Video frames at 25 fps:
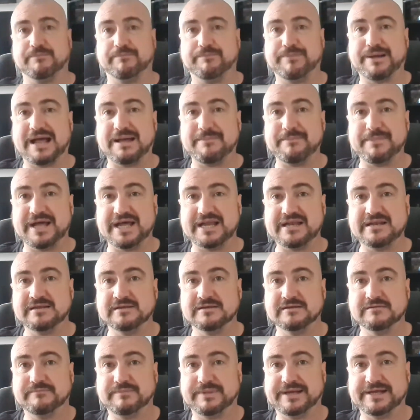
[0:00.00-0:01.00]
Batman,
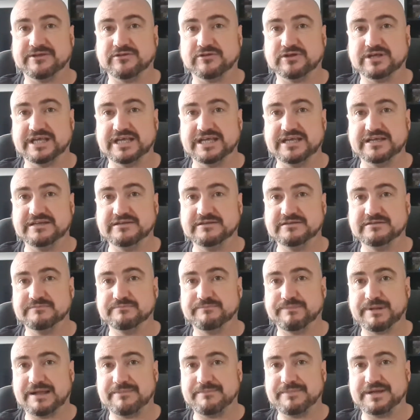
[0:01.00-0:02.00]
Michael Keaton,
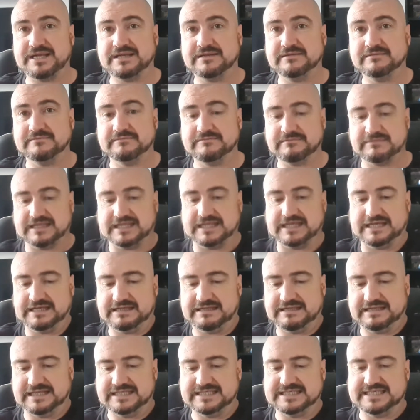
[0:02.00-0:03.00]
Batman, the
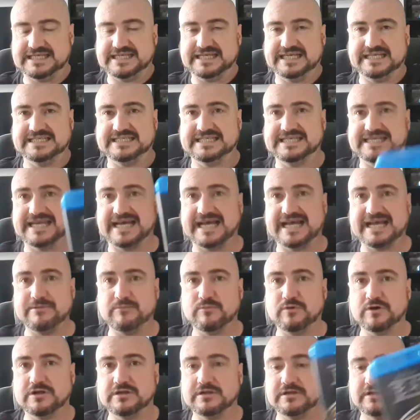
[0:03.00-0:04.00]
1989
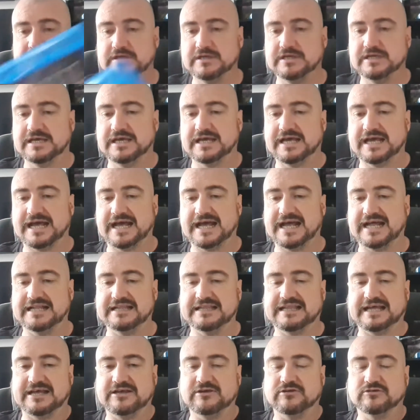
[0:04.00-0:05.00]
one,
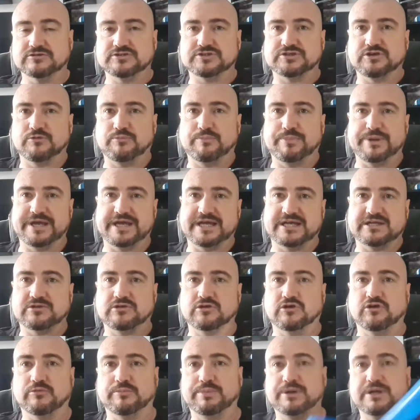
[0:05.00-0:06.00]
and I also picked
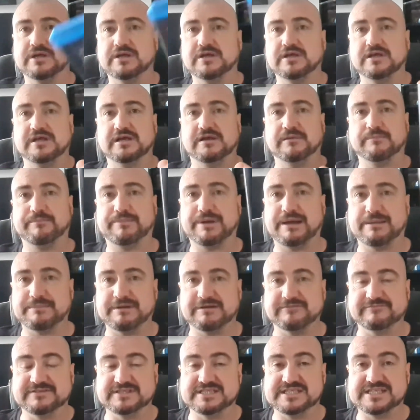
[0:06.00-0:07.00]
up
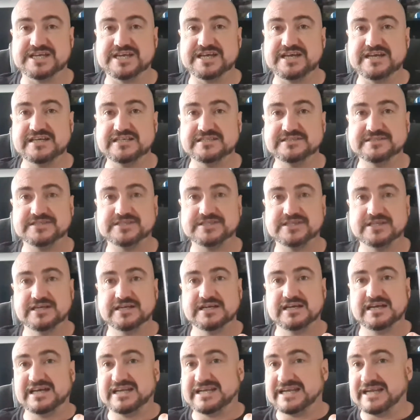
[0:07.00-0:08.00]
Batman Returns.
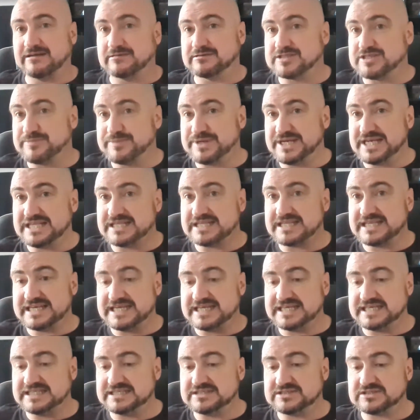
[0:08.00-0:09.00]
Now, to me,
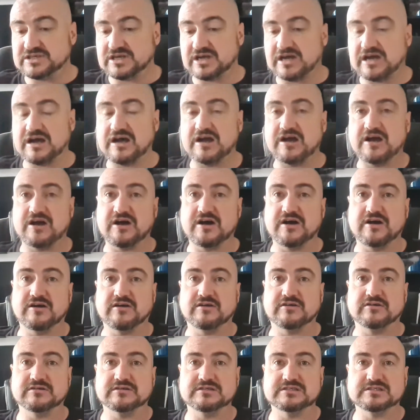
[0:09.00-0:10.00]
these are
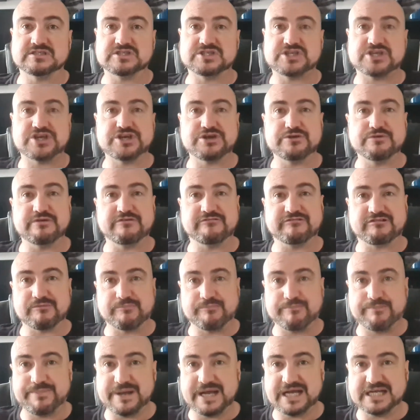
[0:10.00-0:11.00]
two of the
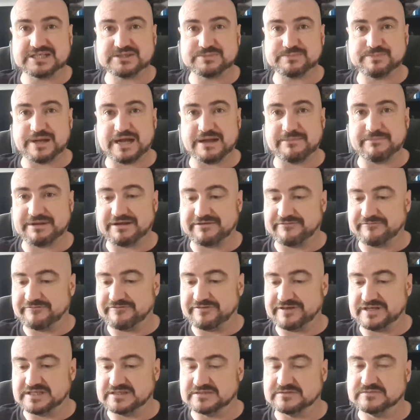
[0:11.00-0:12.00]
best Batman
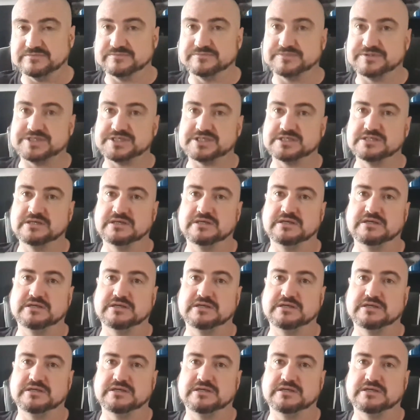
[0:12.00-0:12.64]
films